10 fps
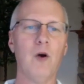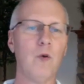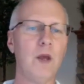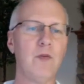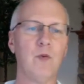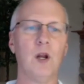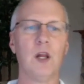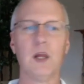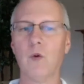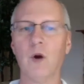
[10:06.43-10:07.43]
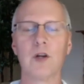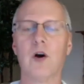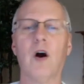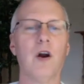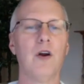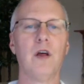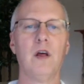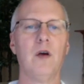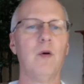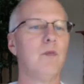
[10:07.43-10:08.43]
We've really worked hard.
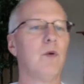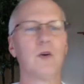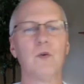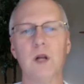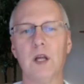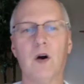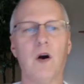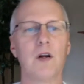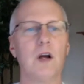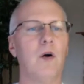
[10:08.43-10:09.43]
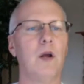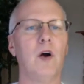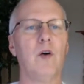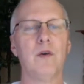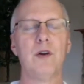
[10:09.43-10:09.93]
We've worked really hard going over